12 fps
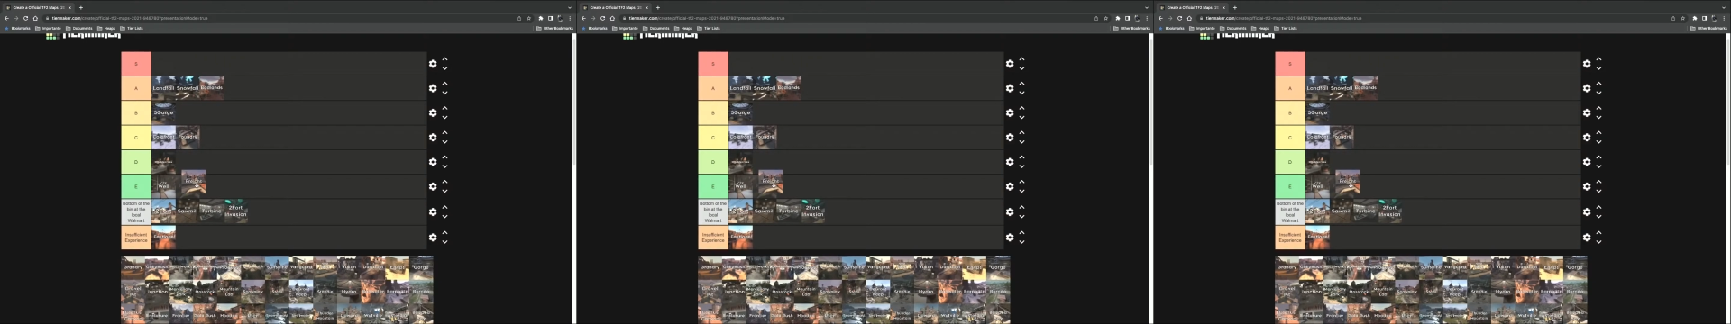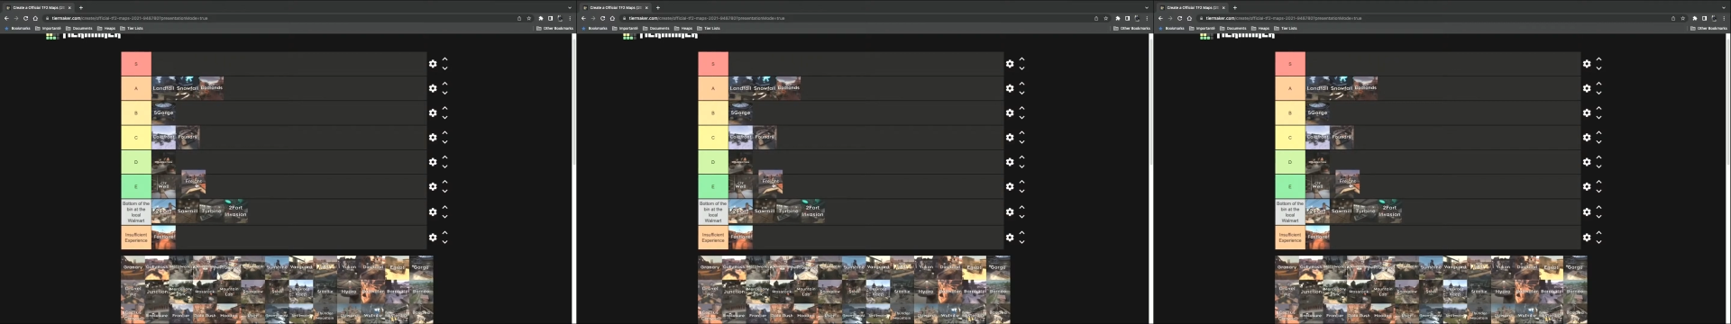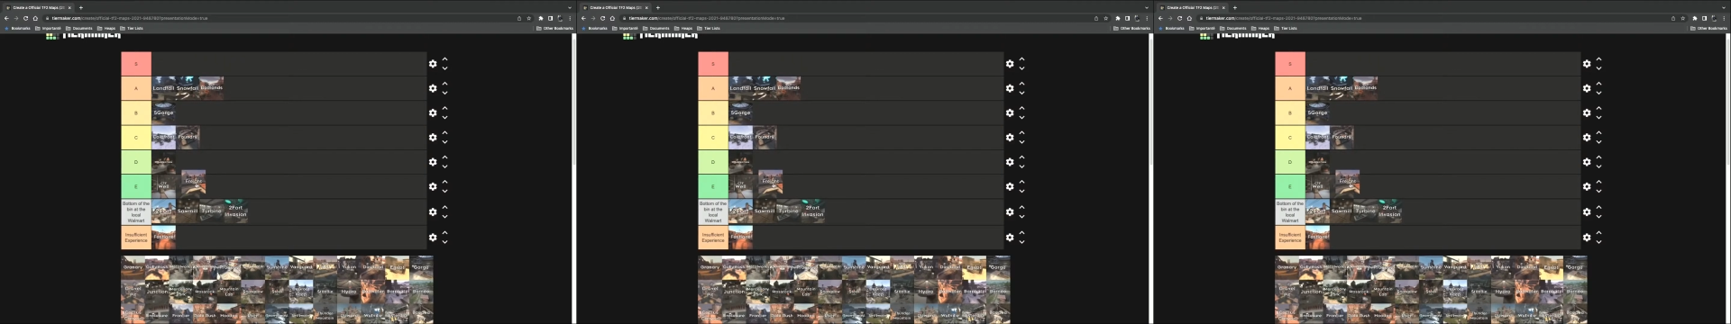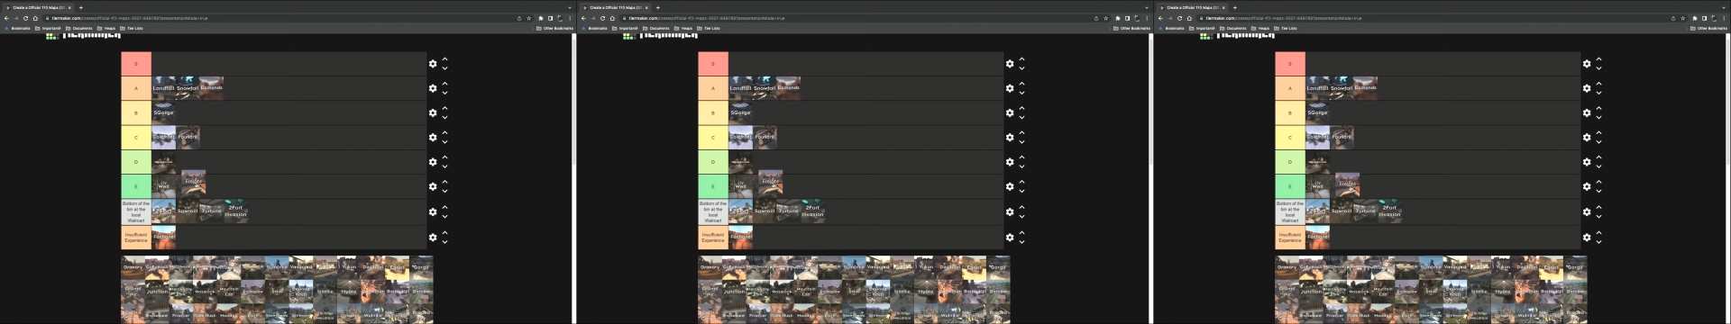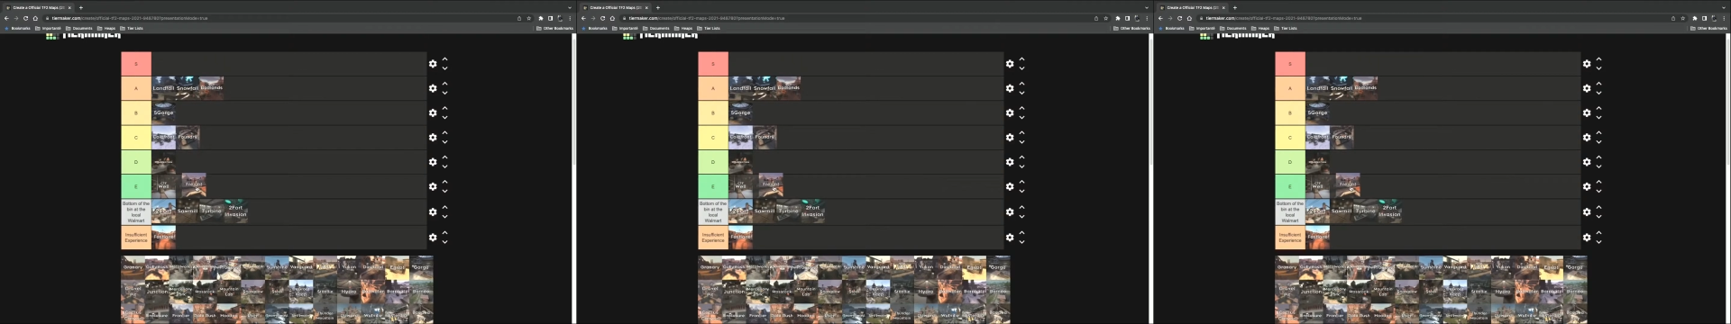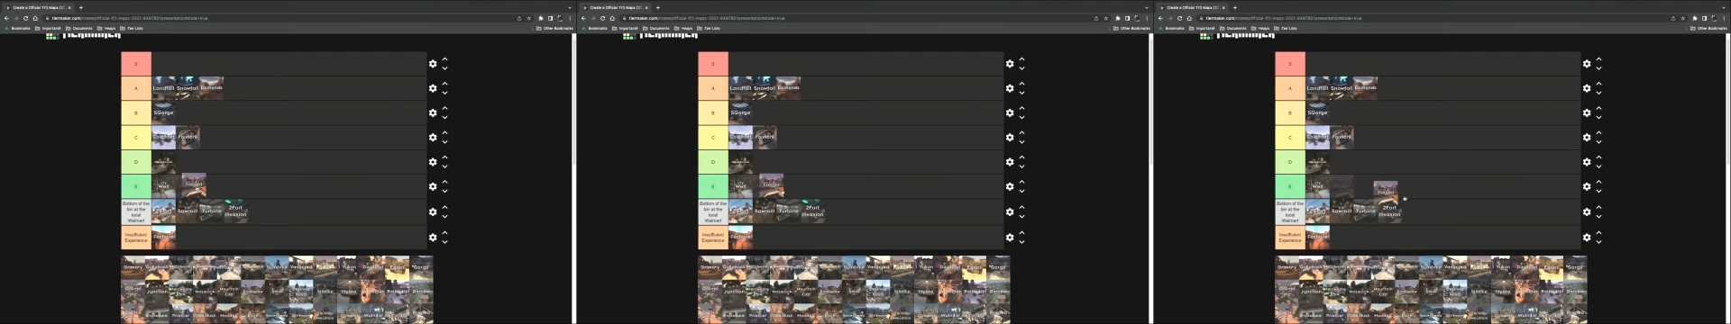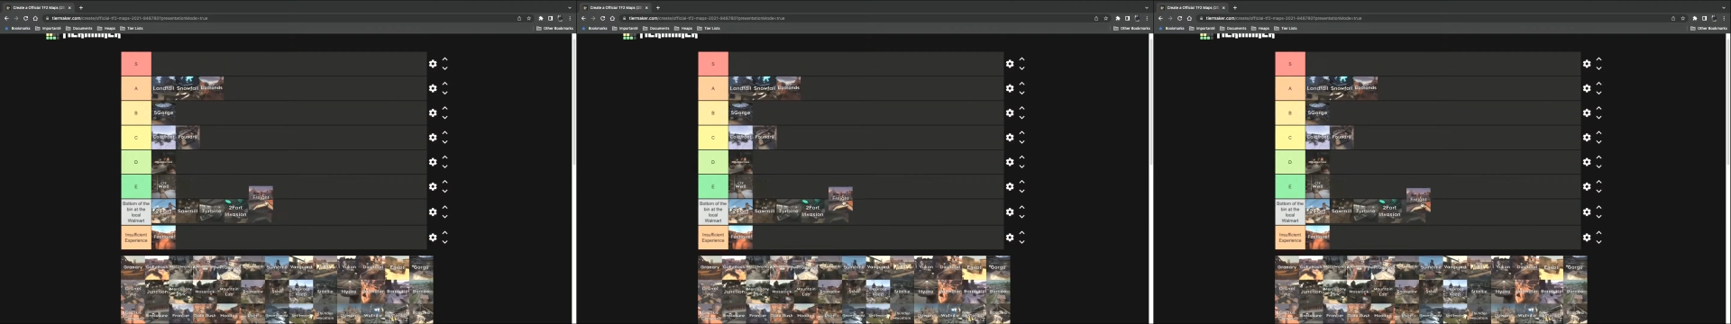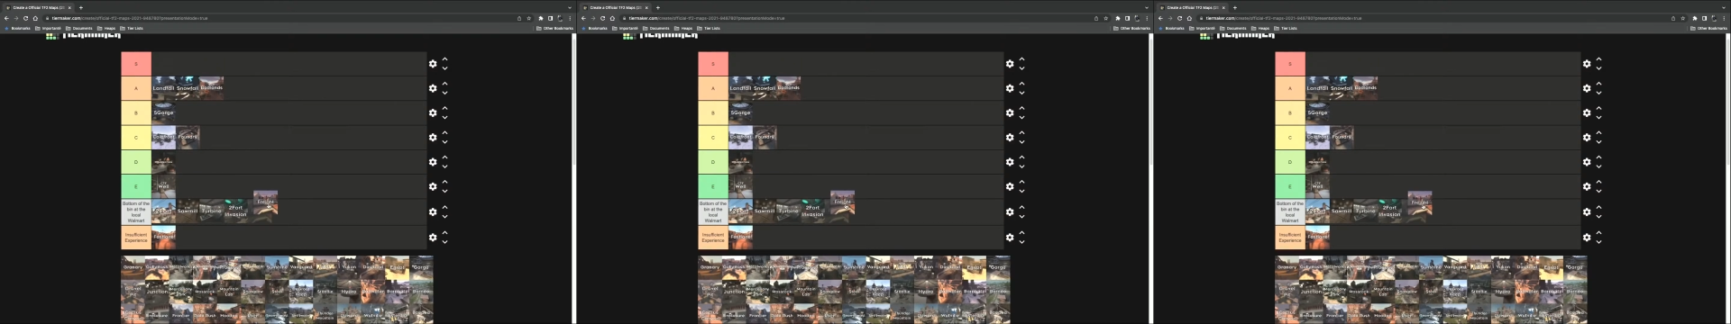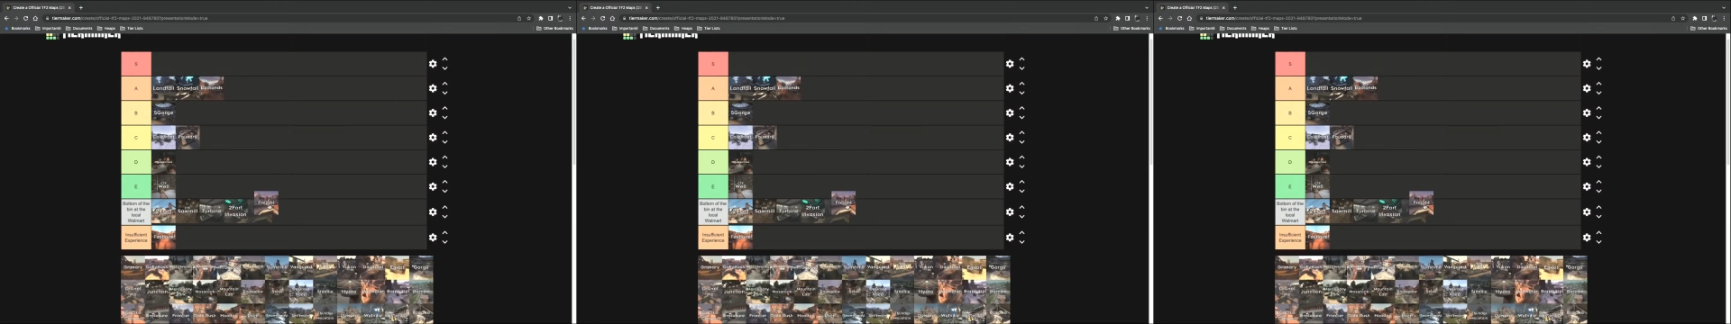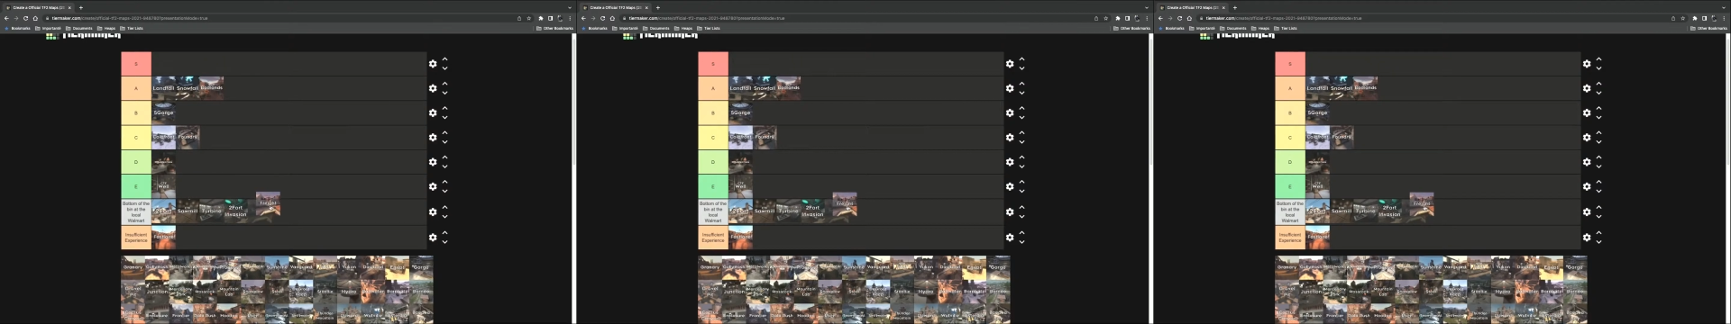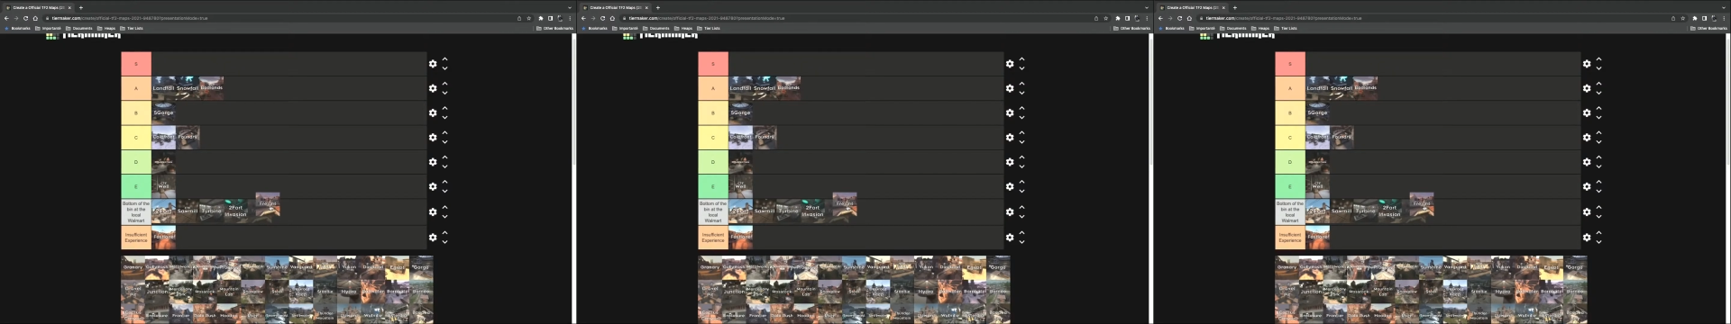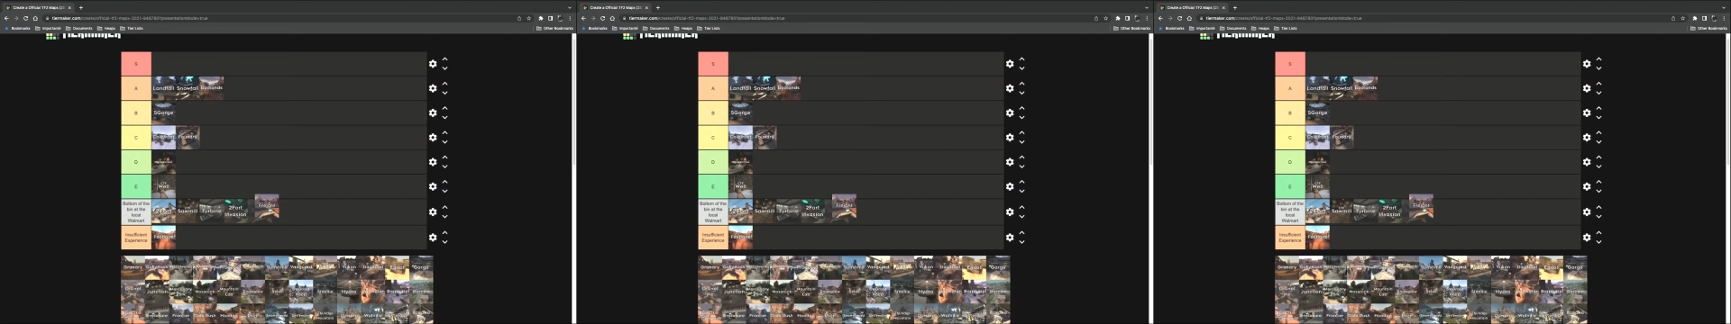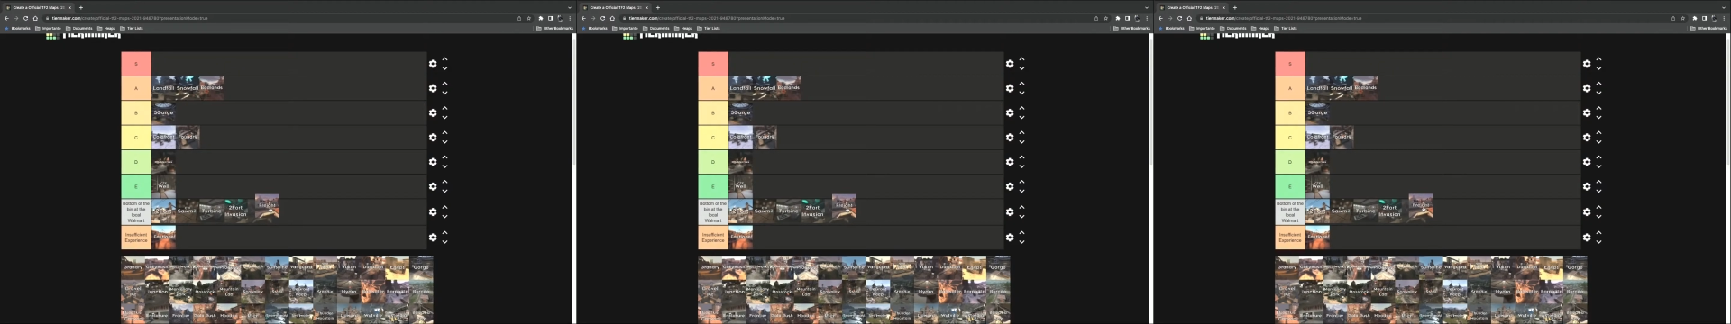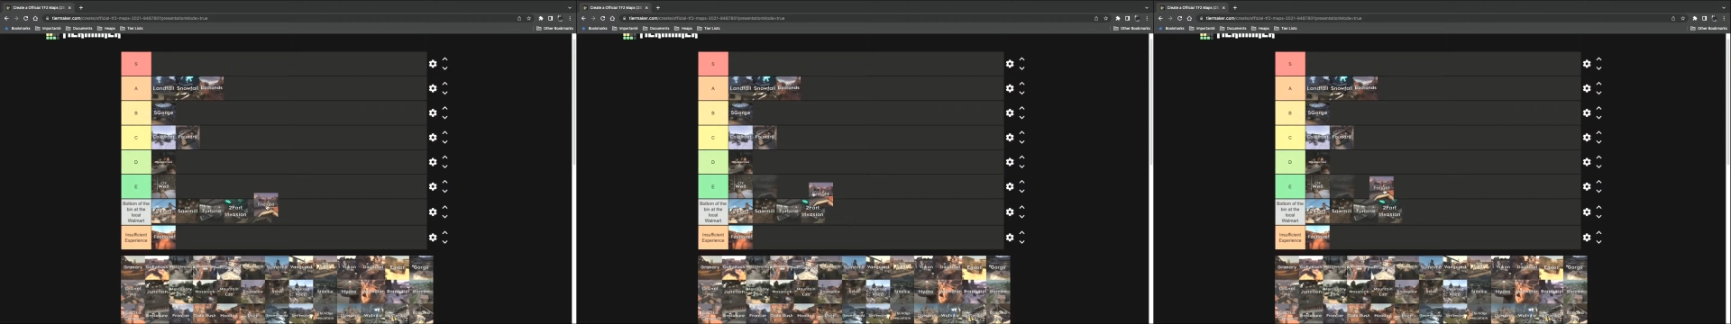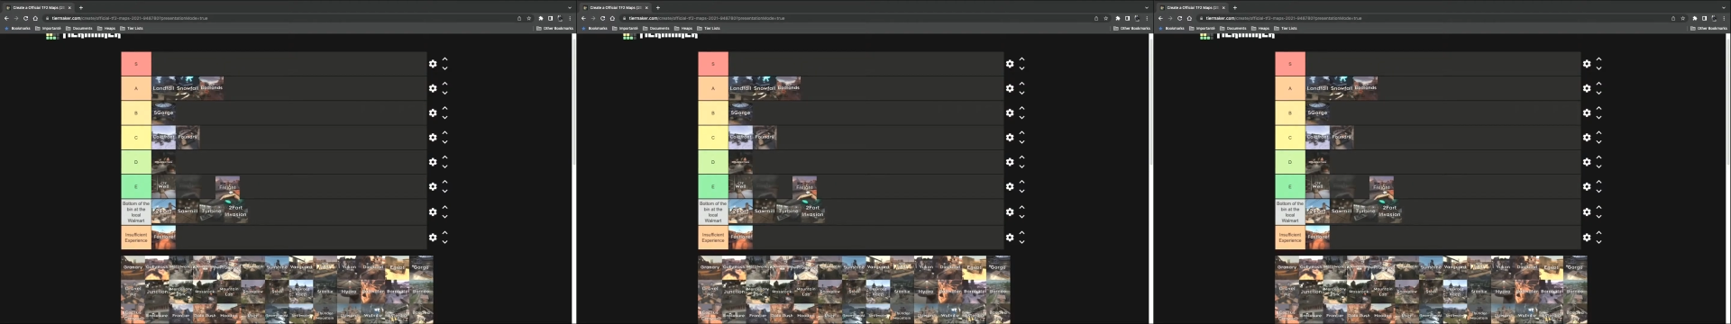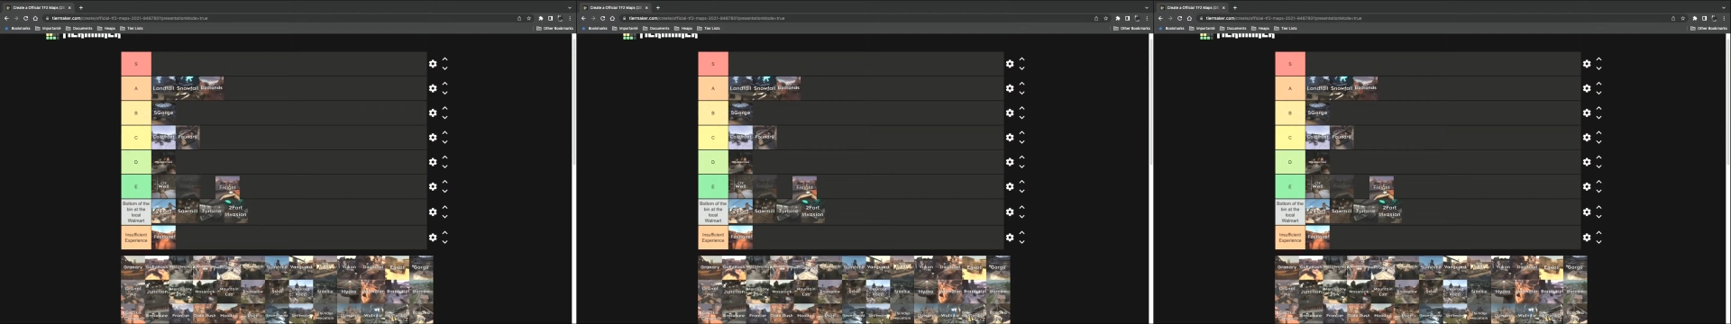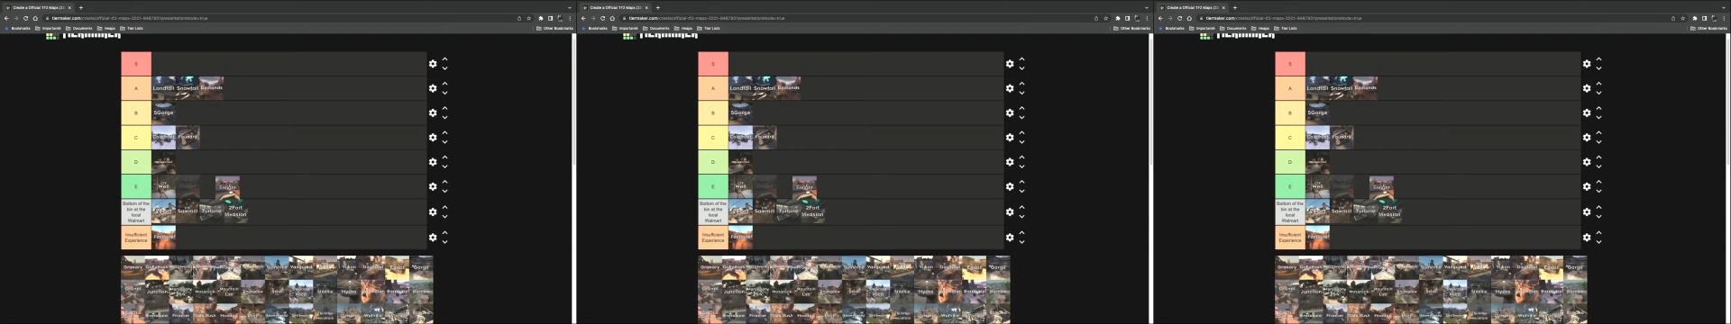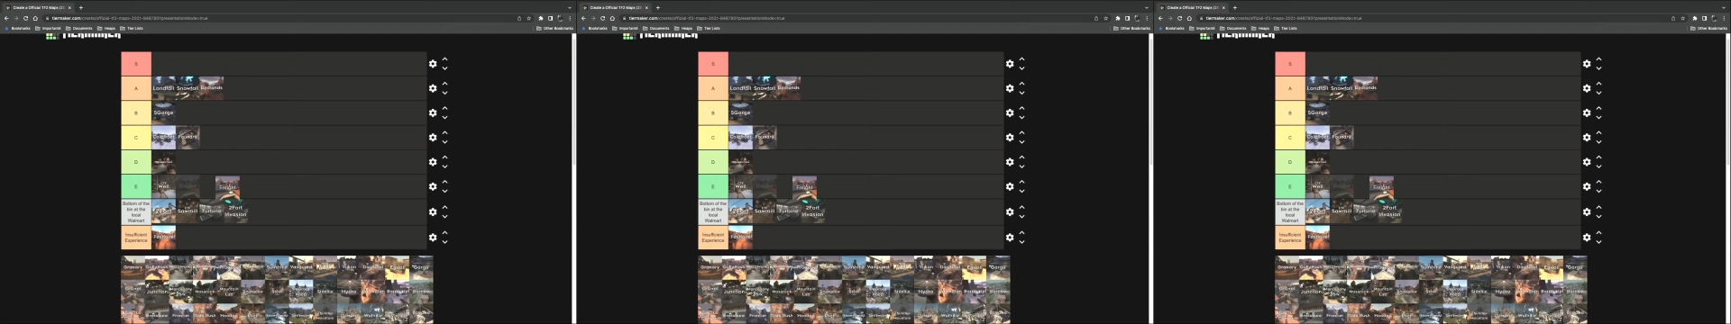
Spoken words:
Nobody's mouth can be seen.